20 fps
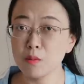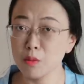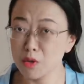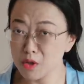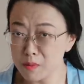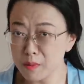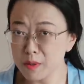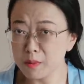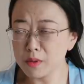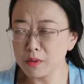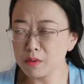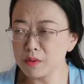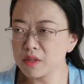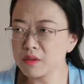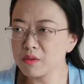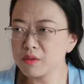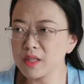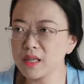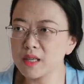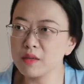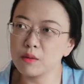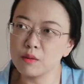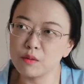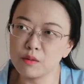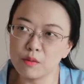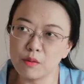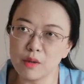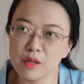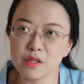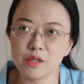Most people would agree
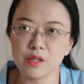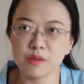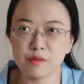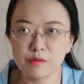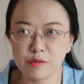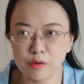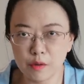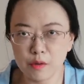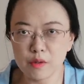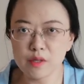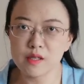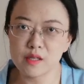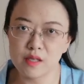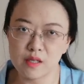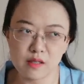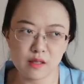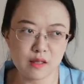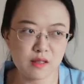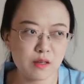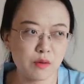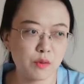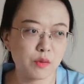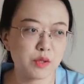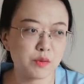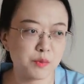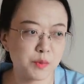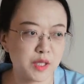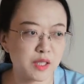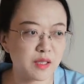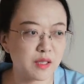one to four season
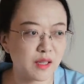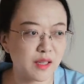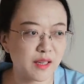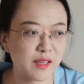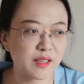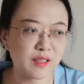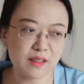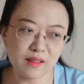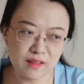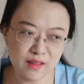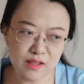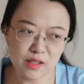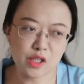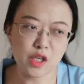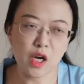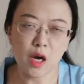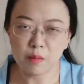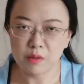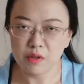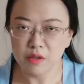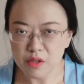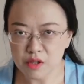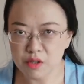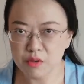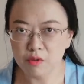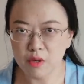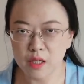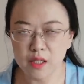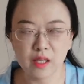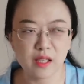would be like the
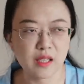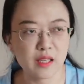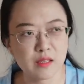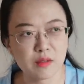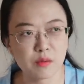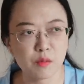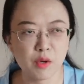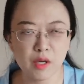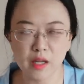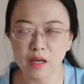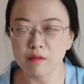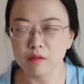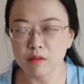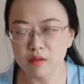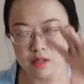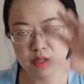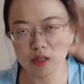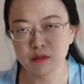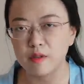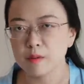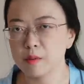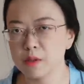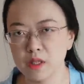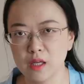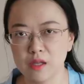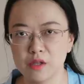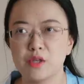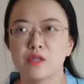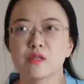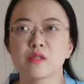top-notch rating in whatever T V
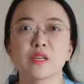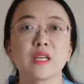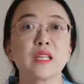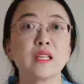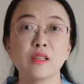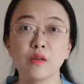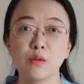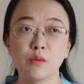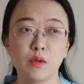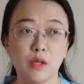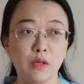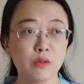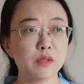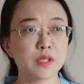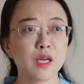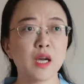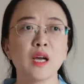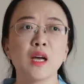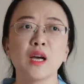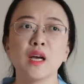productions in the world.